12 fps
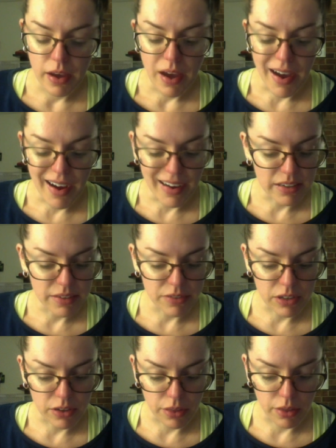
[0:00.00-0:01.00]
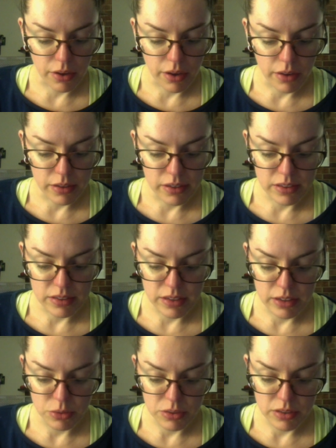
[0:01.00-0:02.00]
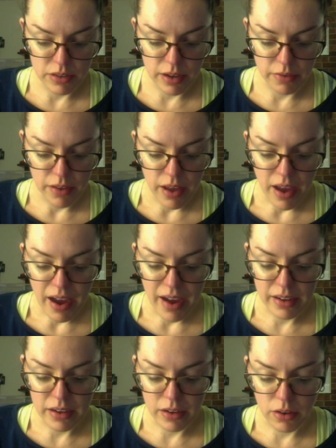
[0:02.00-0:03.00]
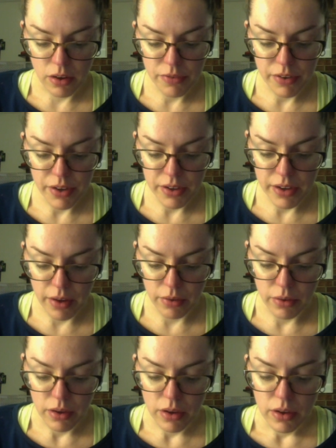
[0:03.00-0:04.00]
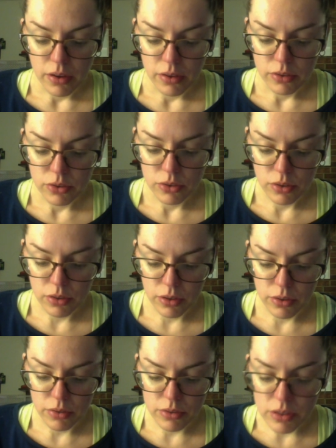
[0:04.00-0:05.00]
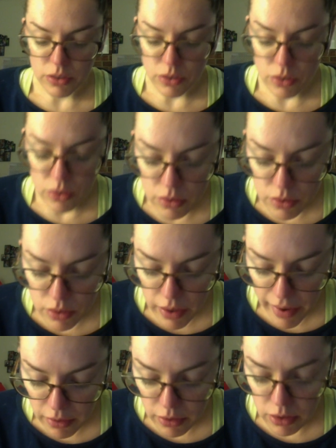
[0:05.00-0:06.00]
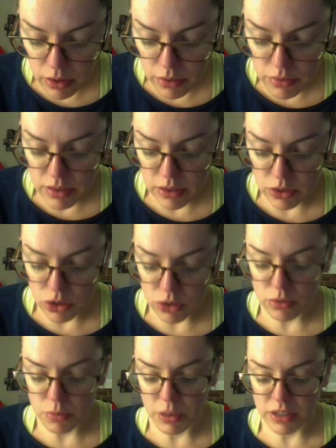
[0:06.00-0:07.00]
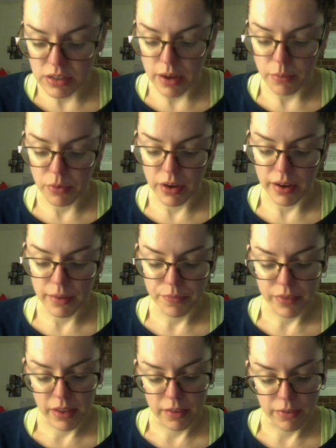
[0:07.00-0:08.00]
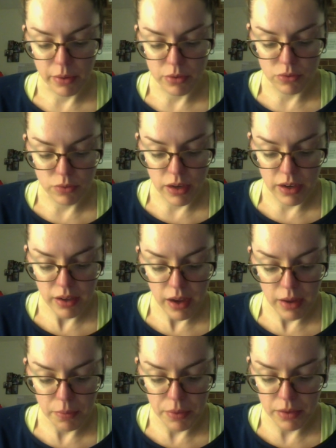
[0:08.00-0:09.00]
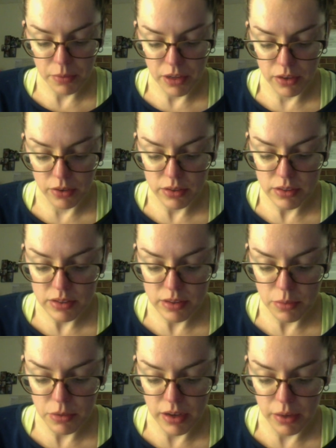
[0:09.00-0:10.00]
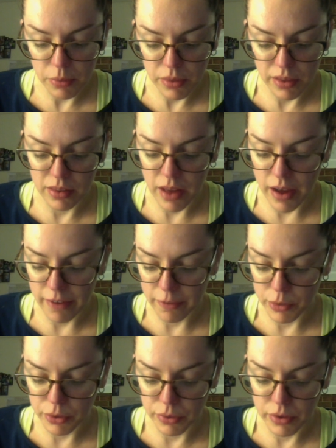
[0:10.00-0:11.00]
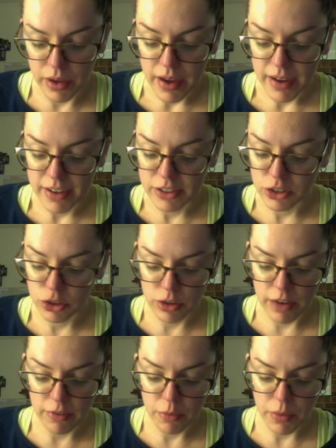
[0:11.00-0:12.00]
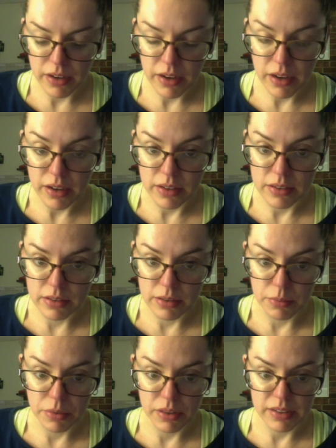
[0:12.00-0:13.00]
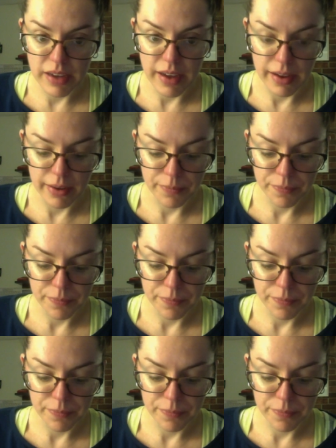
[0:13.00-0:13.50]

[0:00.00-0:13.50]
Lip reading: I'd give it a good thought, Liddy said to herself. I'd get it all figured out, close and choose my time right. If I was running, I'd pick me an early summer night with a lot of moon. I'd just travel by night, sleep in the day.